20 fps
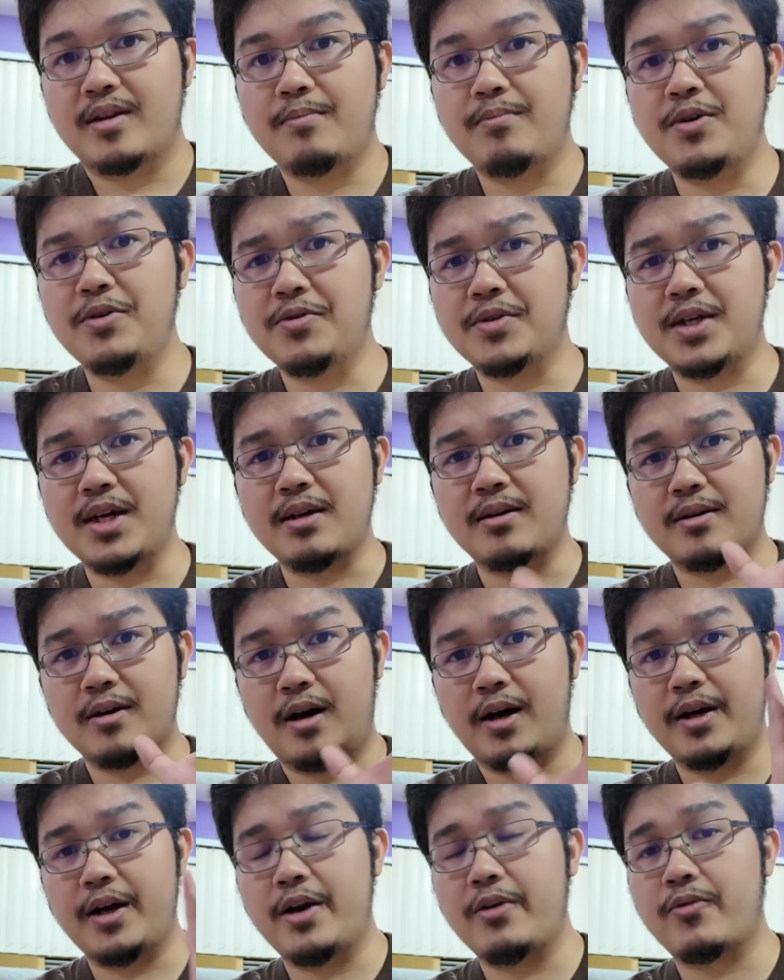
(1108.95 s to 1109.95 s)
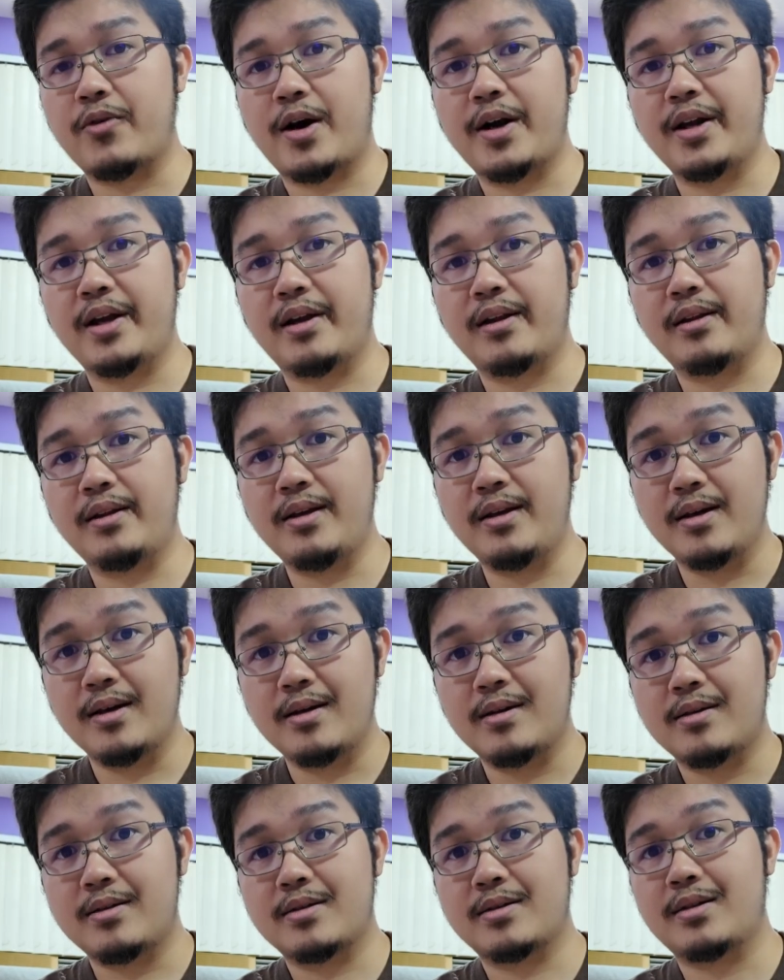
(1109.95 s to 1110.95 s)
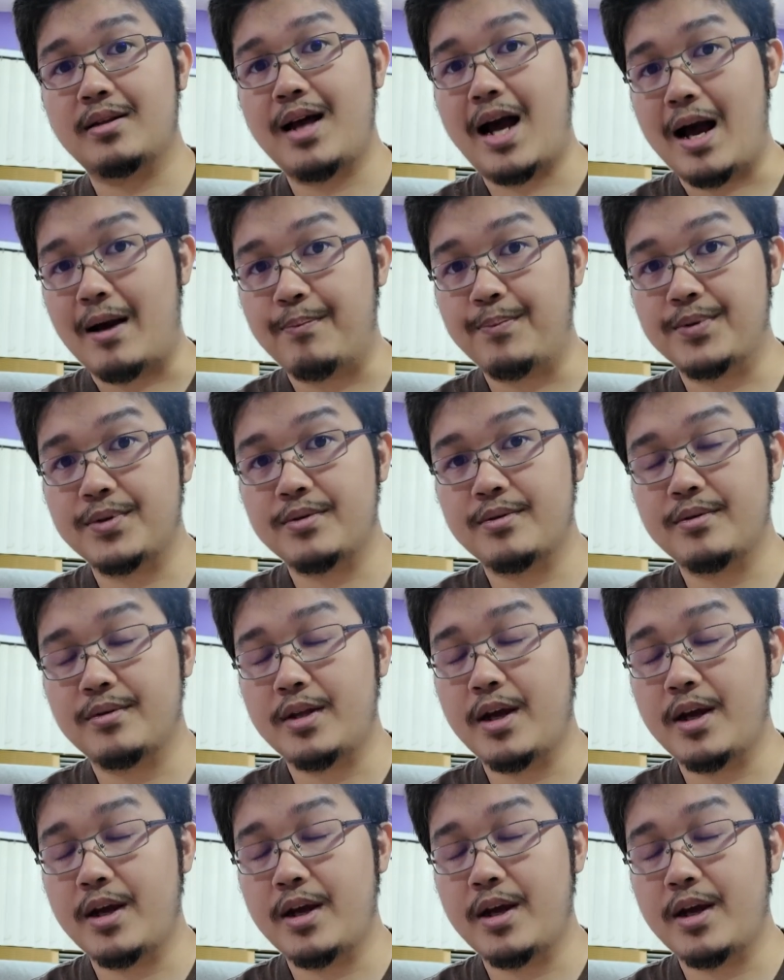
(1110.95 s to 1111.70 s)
The music, unironically, slaps.